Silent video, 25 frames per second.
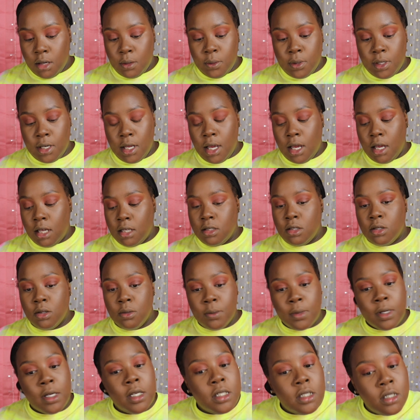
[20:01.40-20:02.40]
don't want to add too
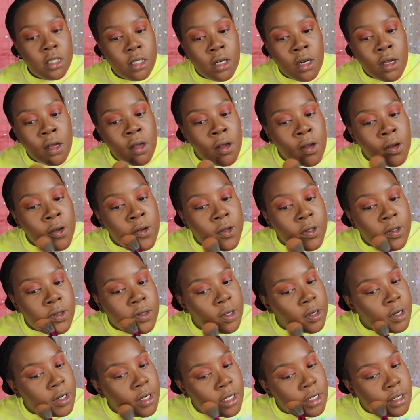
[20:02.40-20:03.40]
much
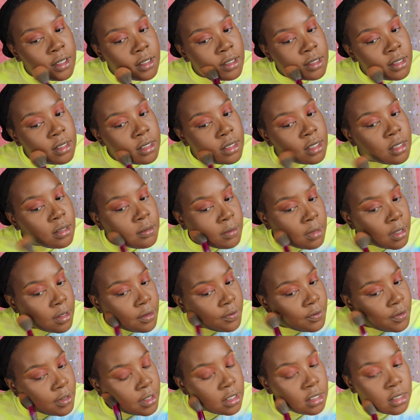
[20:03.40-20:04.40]
darkness to my
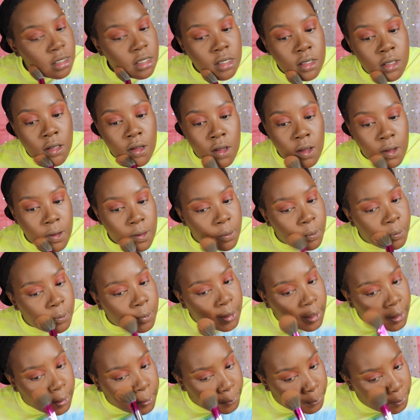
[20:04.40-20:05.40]
face
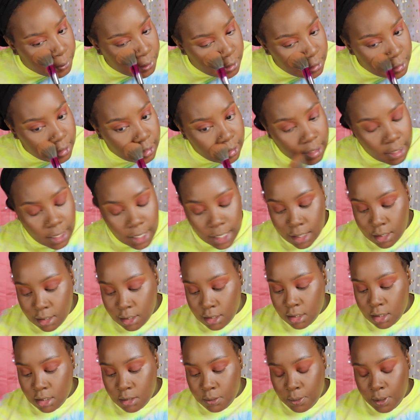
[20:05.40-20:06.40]
without putting the
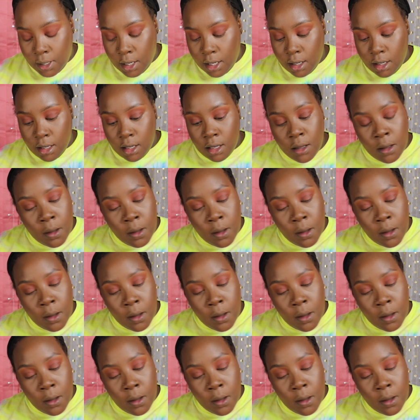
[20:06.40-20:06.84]
lightness back.